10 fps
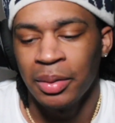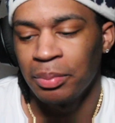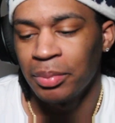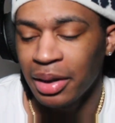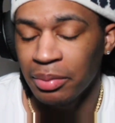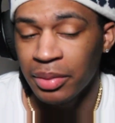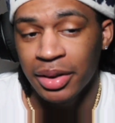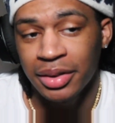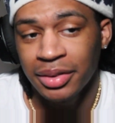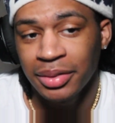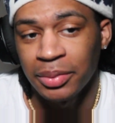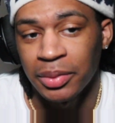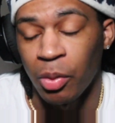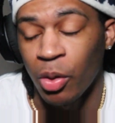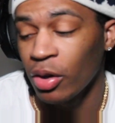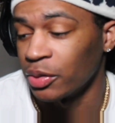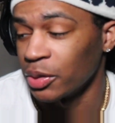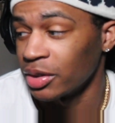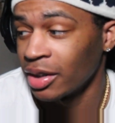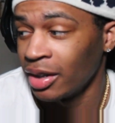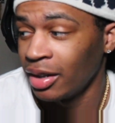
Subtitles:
But yeah, man, the Marvels.